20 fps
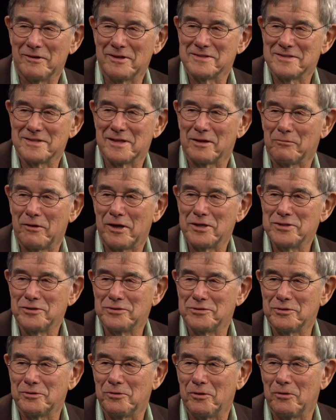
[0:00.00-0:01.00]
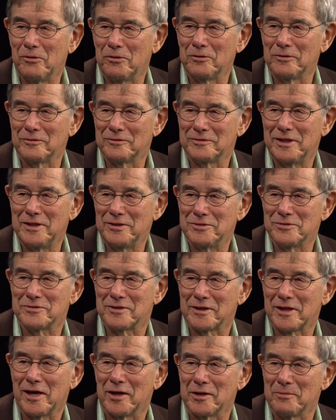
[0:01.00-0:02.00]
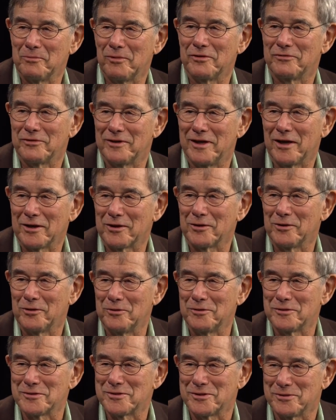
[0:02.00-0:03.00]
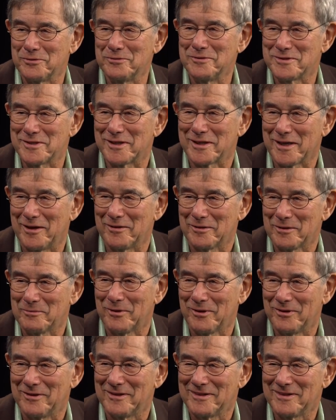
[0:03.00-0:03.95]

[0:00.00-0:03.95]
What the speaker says: once said, why should you hold teachers accountable if you're not going to hold students accountable?